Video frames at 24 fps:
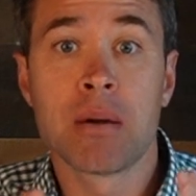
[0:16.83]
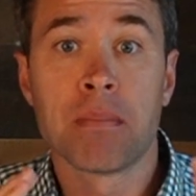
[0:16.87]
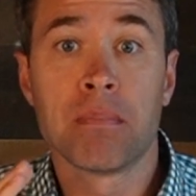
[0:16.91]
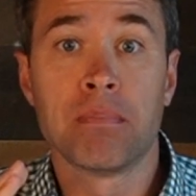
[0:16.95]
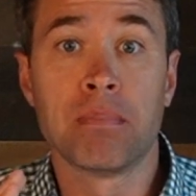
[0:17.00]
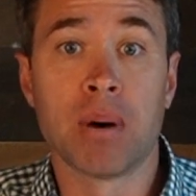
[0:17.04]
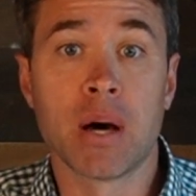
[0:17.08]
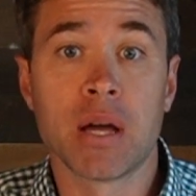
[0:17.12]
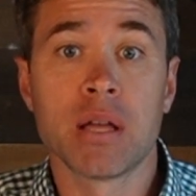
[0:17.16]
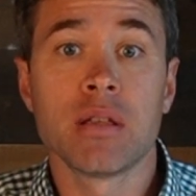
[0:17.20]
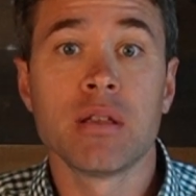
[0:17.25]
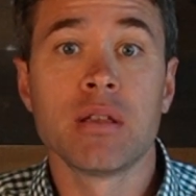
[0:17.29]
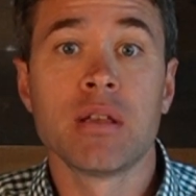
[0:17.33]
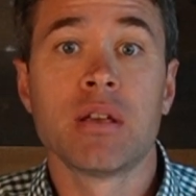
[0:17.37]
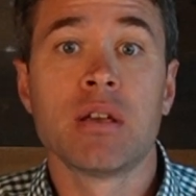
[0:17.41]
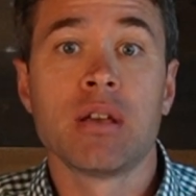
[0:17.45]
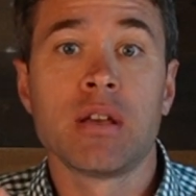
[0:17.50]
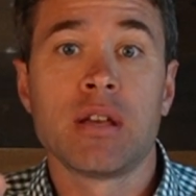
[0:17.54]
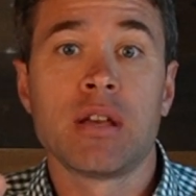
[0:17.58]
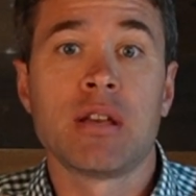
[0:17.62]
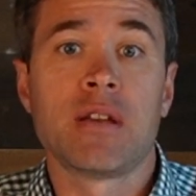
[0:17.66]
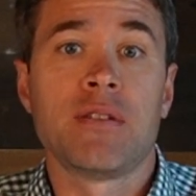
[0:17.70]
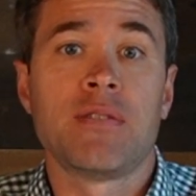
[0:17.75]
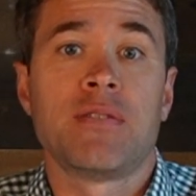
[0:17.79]
But
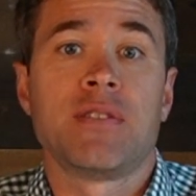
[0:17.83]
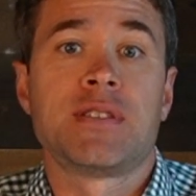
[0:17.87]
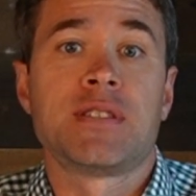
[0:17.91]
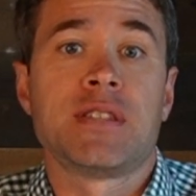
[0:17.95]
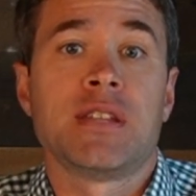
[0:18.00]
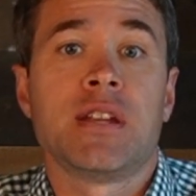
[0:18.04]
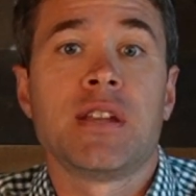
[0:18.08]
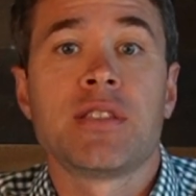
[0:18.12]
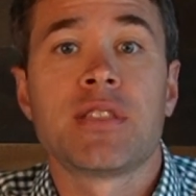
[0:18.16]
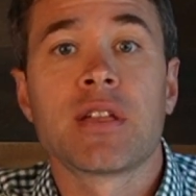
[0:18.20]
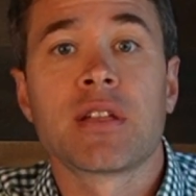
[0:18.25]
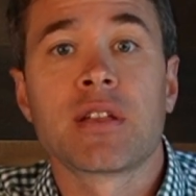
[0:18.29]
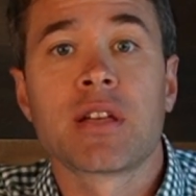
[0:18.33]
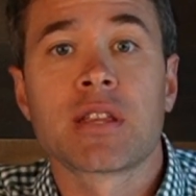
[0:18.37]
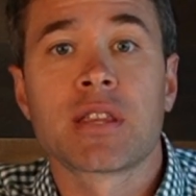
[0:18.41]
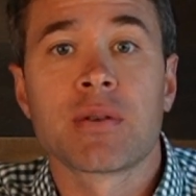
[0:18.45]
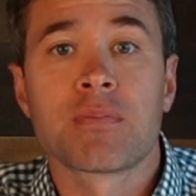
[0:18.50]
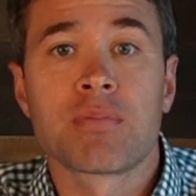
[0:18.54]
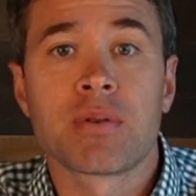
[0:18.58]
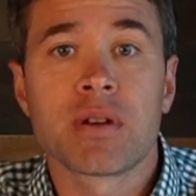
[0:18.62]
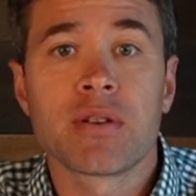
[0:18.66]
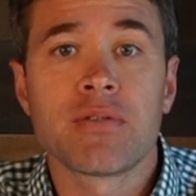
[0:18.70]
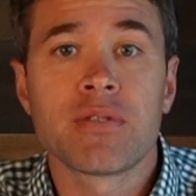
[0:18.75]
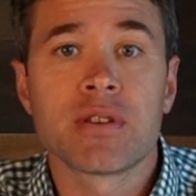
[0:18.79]
if it's anything like the
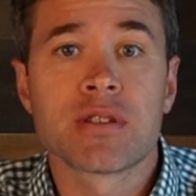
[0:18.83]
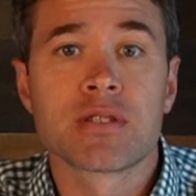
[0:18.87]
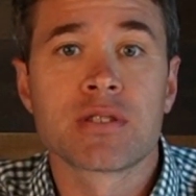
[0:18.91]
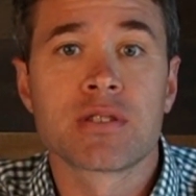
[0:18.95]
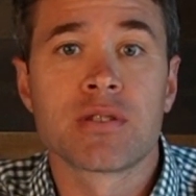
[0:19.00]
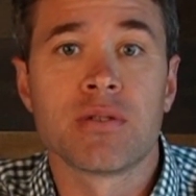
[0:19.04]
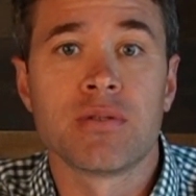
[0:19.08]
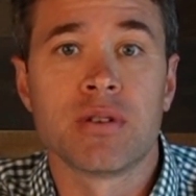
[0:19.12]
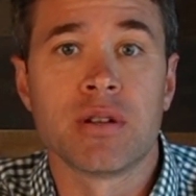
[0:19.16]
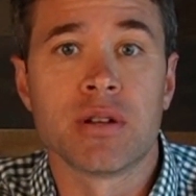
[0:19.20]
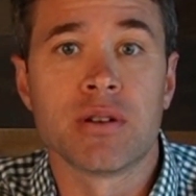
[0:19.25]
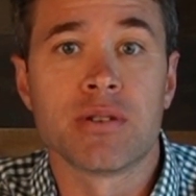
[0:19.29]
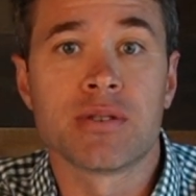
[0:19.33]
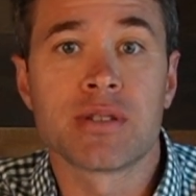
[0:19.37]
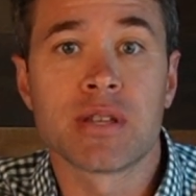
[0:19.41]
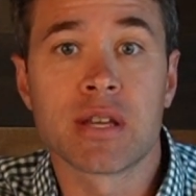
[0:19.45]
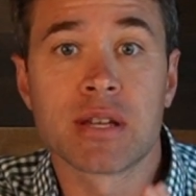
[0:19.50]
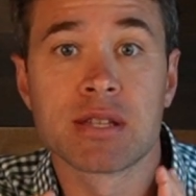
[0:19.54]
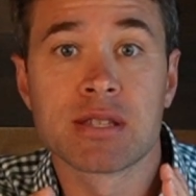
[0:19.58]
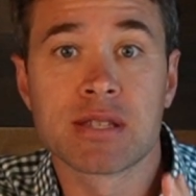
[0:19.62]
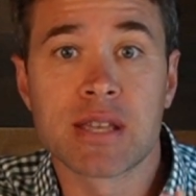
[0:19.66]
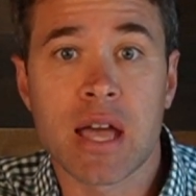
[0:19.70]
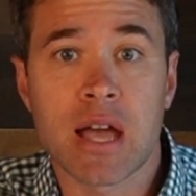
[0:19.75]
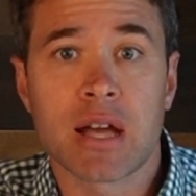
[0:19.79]
previous 2 years,
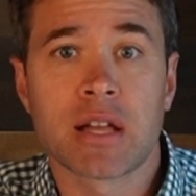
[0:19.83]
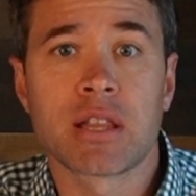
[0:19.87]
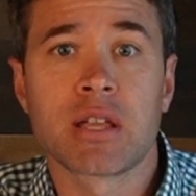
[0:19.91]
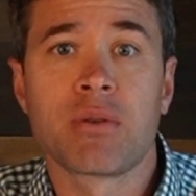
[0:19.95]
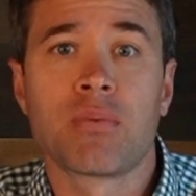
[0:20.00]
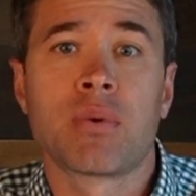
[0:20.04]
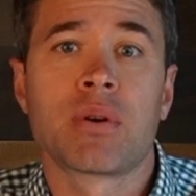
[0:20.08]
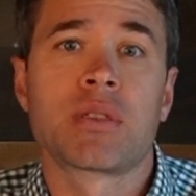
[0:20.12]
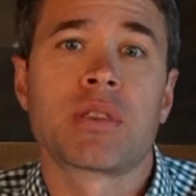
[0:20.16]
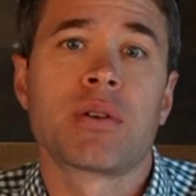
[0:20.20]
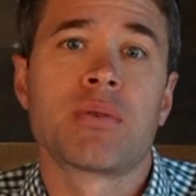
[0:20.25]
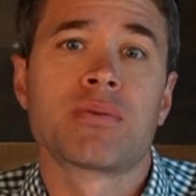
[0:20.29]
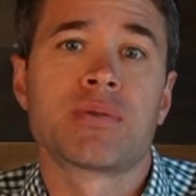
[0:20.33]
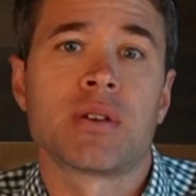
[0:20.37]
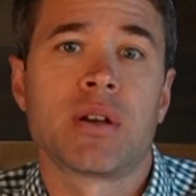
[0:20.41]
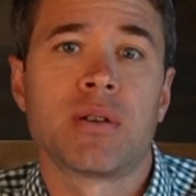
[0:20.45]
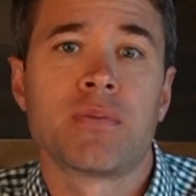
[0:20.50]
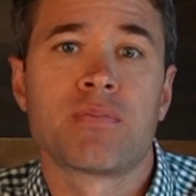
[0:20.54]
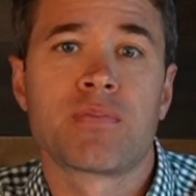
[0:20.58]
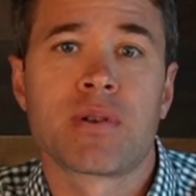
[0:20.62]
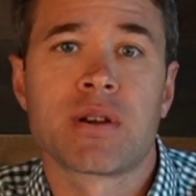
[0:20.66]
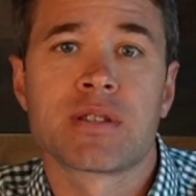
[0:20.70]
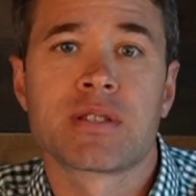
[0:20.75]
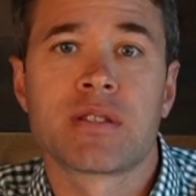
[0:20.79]
exactly what those
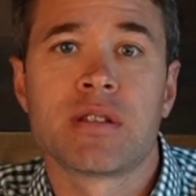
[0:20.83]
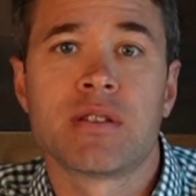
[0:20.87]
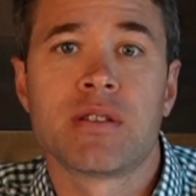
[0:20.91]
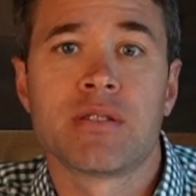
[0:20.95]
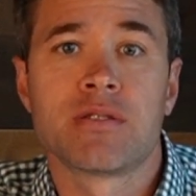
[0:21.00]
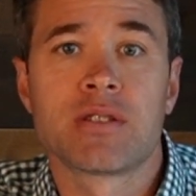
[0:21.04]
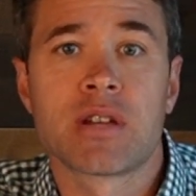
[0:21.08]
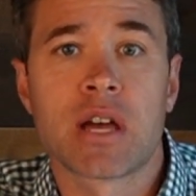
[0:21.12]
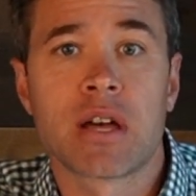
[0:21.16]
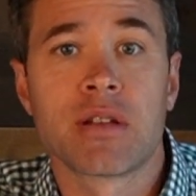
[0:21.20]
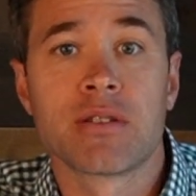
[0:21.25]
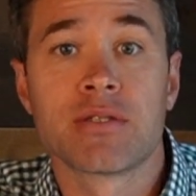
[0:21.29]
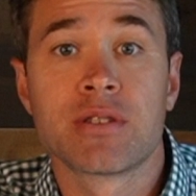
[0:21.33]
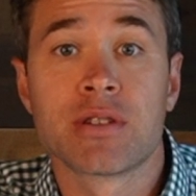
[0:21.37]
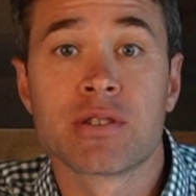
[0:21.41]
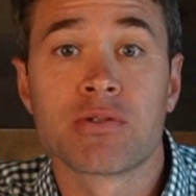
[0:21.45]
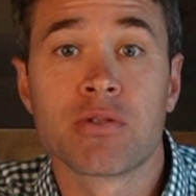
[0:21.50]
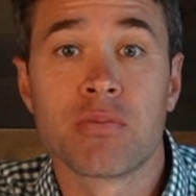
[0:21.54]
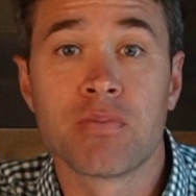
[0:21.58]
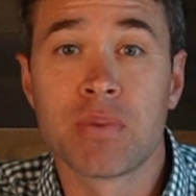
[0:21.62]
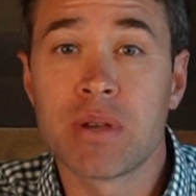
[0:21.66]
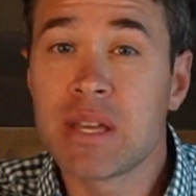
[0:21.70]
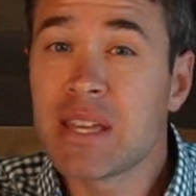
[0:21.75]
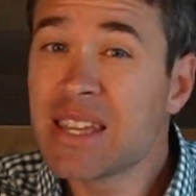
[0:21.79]
unprecedented challenges
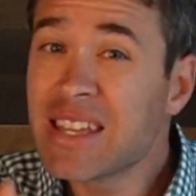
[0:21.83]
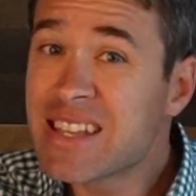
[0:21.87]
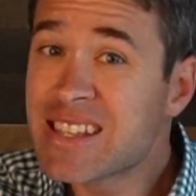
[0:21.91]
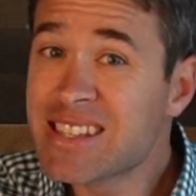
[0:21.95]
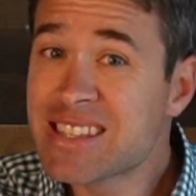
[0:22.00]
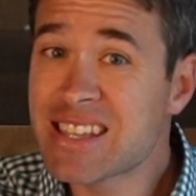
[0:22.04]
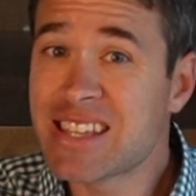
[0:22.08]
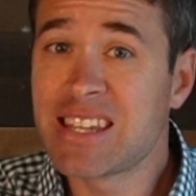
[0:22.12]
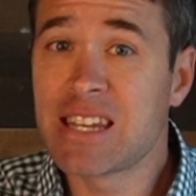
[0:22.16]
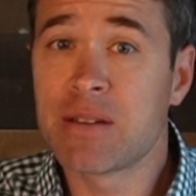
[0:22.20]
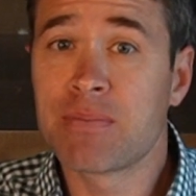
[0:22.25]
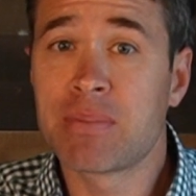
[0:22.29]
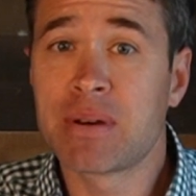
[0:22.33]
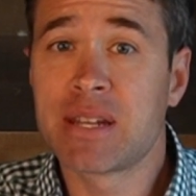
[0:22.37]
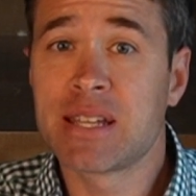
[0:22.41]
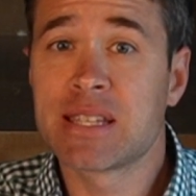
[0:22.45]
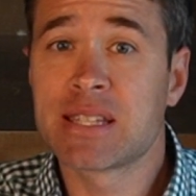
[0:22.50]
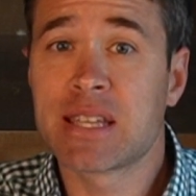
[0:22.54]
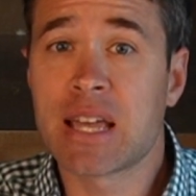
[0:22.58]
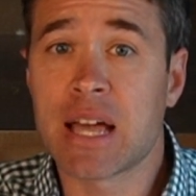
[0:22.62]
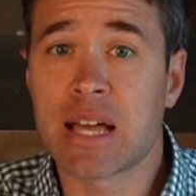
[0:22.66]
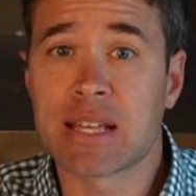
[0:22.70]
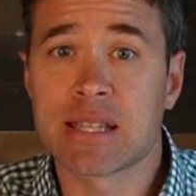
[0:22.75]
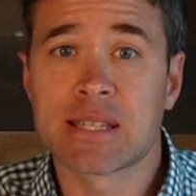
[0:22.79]
will be is
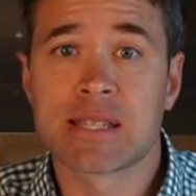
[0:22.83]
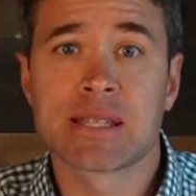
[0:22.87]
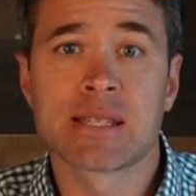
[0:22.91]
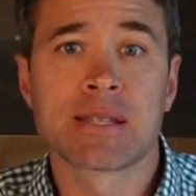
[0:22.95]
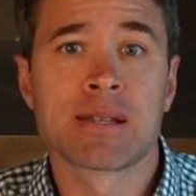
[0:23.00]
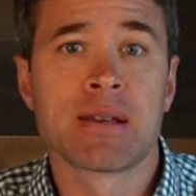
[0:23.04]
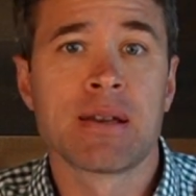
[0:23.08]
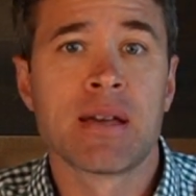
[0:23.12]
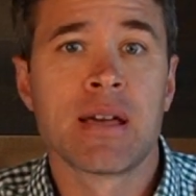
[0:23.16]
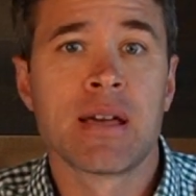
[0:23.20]
anybody's guess.